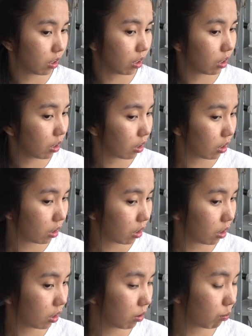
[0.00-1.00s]

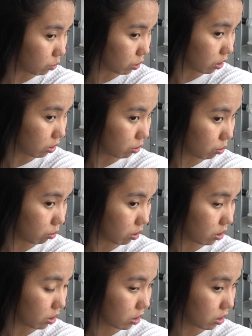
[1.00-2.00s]
And we're gonna do
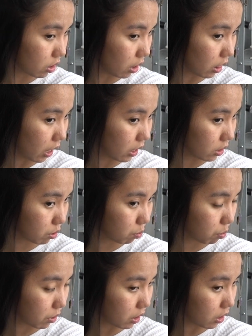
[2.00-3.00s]
this last
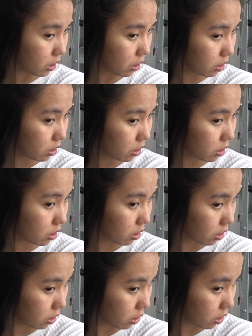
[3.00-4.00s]
piece
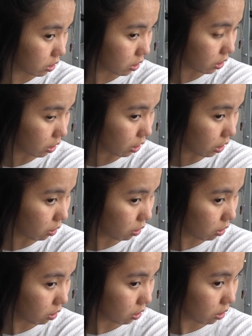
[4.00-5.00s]
sa
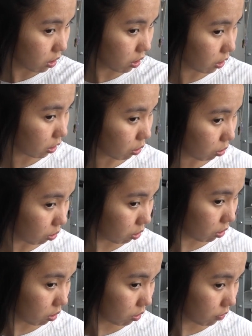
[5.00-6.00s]
likod.
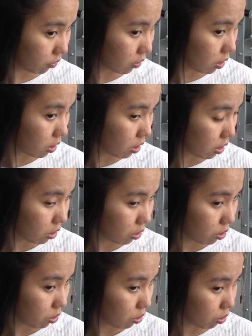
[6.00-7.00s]

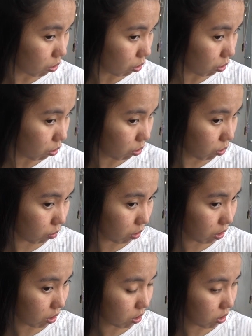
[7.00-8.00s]
So we're
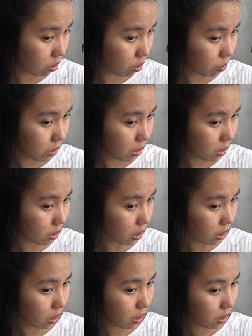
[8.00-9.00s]
gonna twist
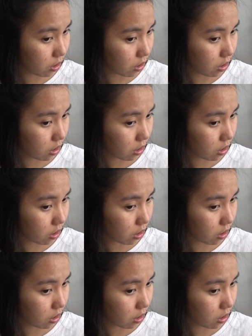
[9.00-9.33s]
that,